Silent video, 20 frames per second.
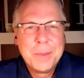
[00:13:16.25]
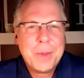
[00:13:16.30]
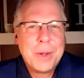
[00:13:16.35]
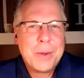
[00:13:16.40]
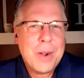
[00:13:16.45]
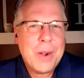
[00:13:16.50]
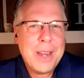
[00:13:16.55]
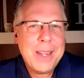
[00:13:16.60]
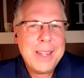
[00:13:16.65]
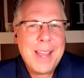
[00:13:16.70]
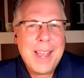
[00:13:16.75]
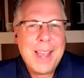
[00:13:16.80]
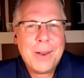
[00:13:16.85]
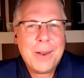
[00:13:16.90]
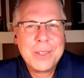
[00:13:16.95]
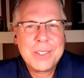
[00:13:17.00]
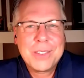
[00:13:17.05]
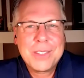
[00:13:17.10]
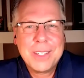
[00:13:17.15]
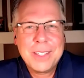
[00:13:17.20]
But right
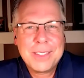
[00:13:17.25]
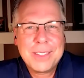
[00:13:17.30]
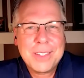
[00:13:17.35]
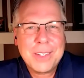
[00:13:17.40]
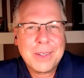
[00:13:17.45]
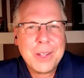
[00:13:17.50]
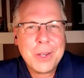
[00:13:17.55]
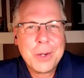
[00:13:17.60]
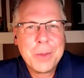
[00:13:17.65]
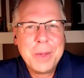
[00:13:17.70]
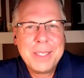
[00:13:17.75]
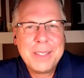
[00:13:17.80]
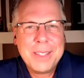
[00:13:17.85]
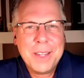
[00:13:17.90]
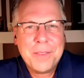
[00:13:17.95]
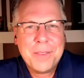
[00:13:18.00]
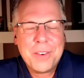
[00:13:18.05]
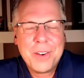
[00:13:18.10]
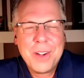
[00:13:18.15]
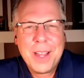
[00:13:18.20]
now it's a little bit
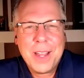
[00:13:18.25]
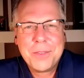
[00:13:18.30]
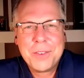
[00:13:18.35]
different.